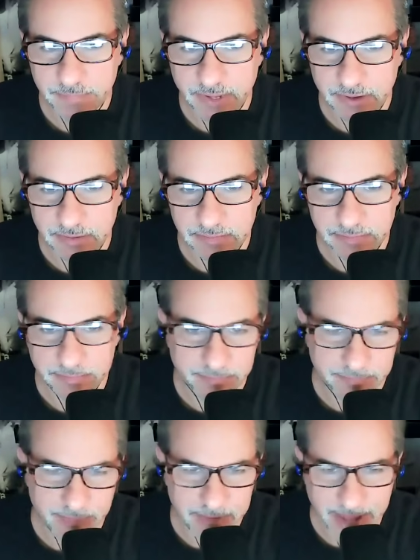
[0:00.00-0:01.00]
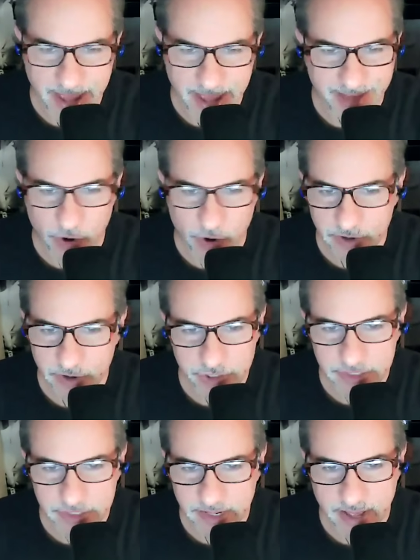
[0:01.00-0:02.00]
And maybe add
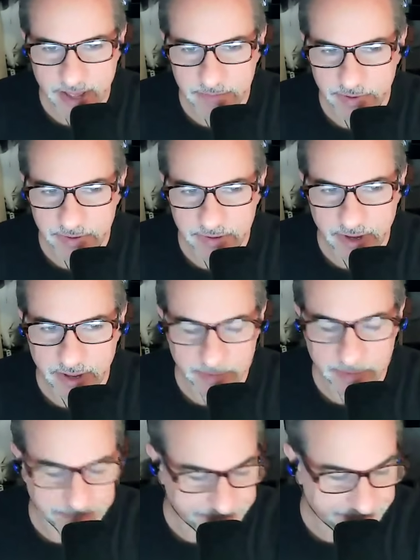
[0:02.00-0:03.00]
Argent to that. But